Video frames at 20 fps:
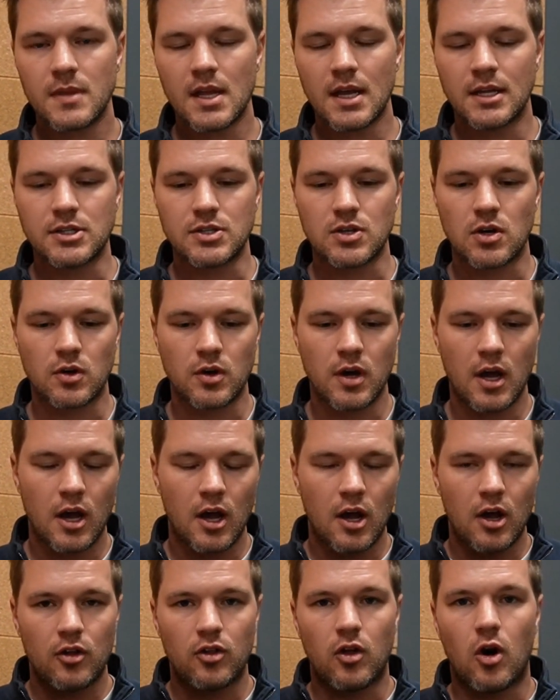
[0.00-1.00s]
And so
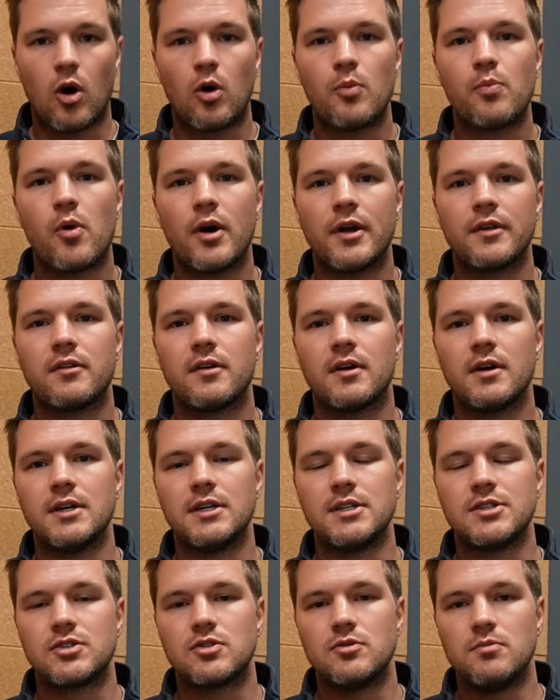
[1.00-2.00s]
the whole point here
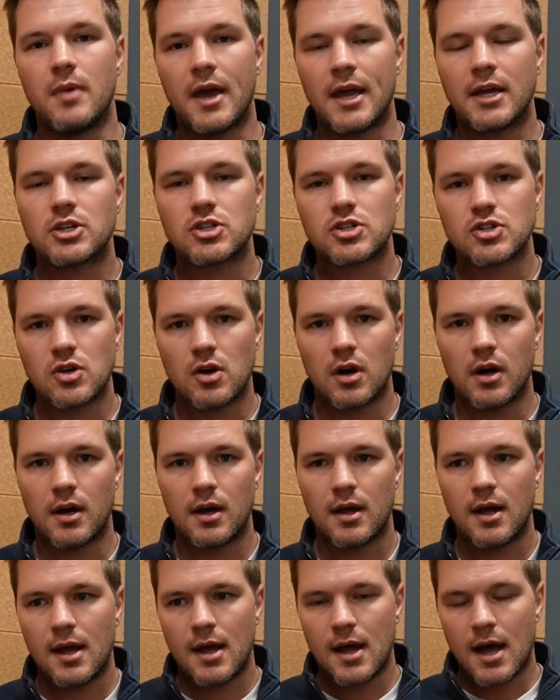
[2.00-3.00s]
is to make sure
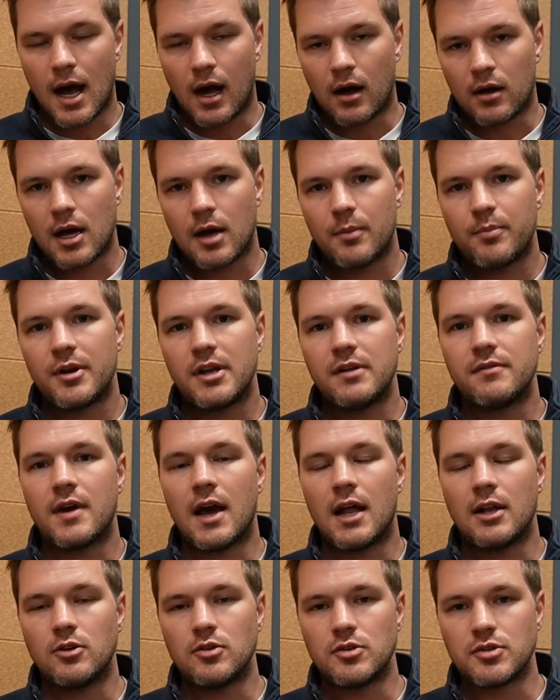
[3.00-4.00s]
our company
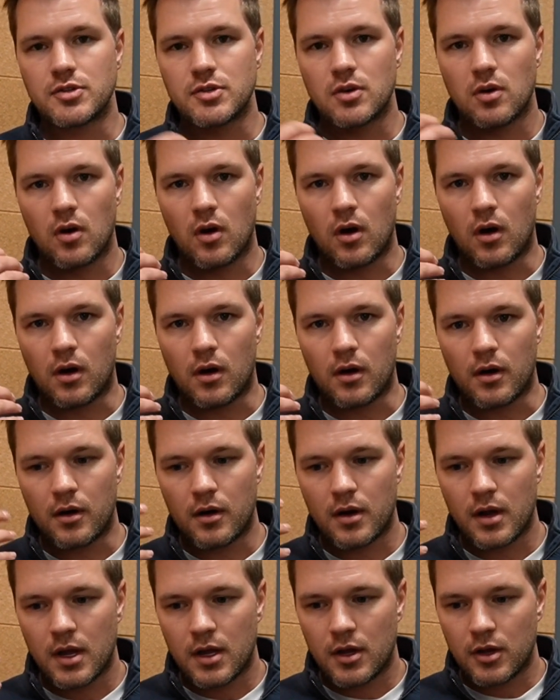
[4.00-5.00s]
values
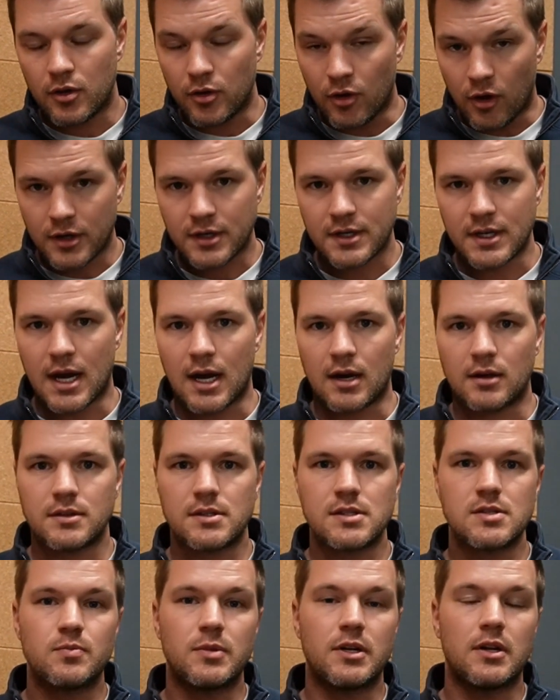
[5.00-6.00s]
are not
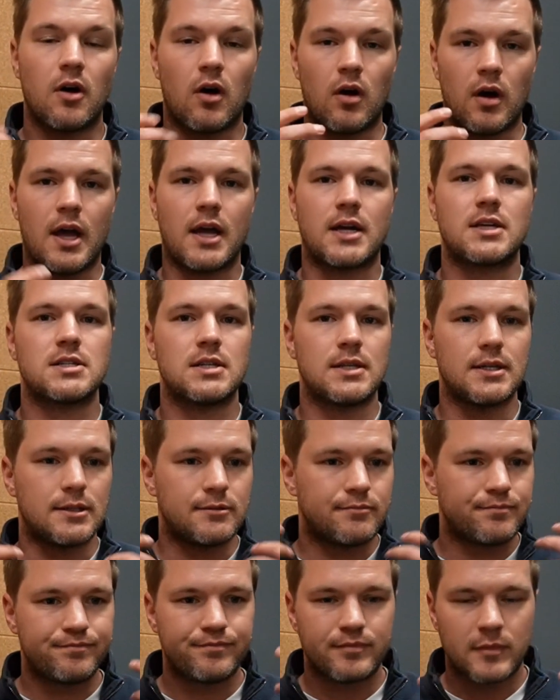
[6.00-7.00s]
nouns, but are
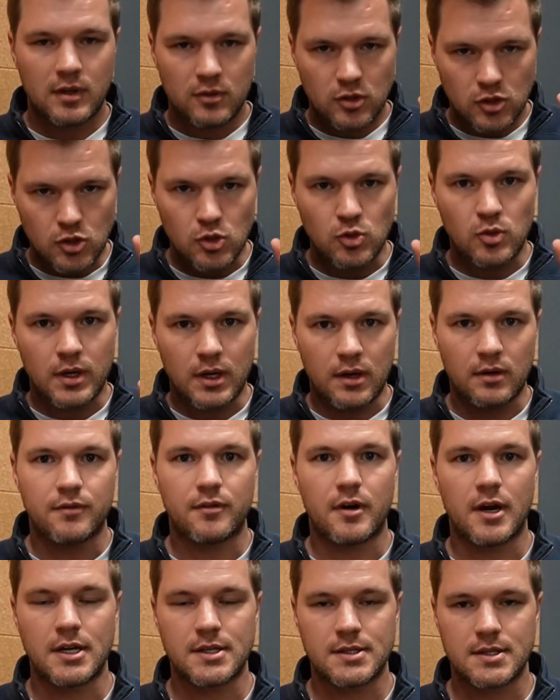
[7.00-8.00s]
actually doing
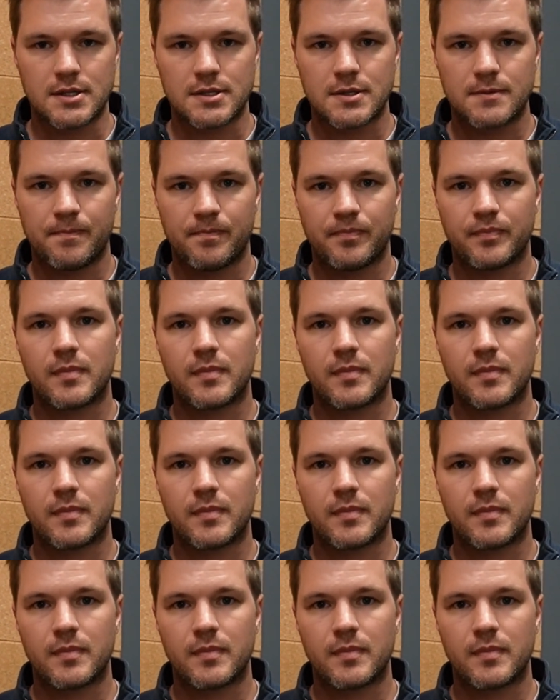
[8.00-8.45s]
phrases.